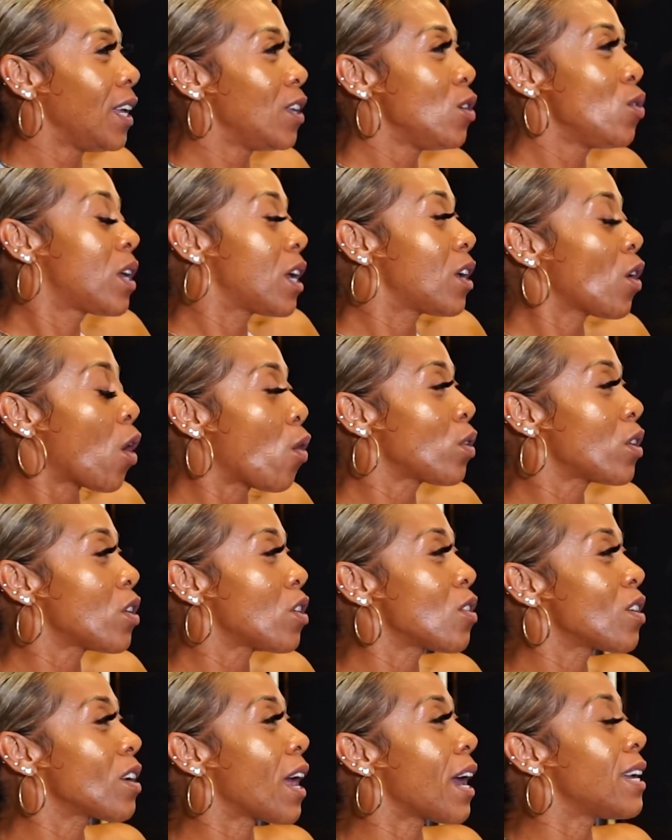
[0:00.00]
You get older
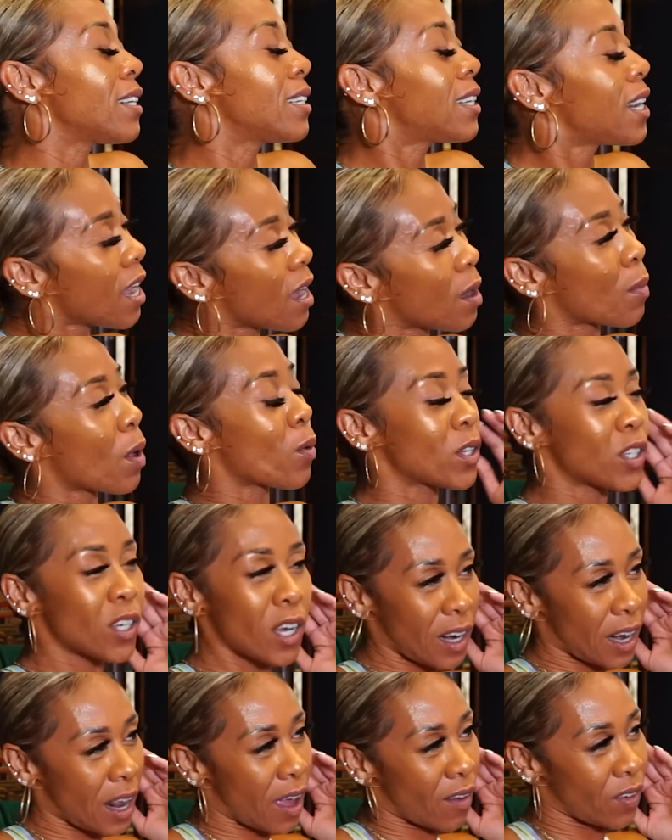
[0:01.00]
and you're damn, I wish I
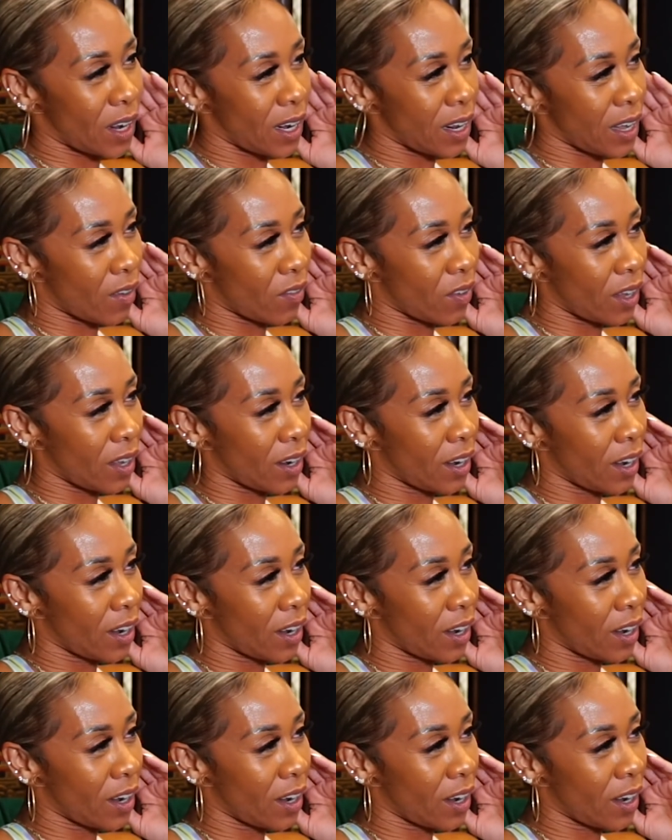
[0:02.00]
didn't have any of it.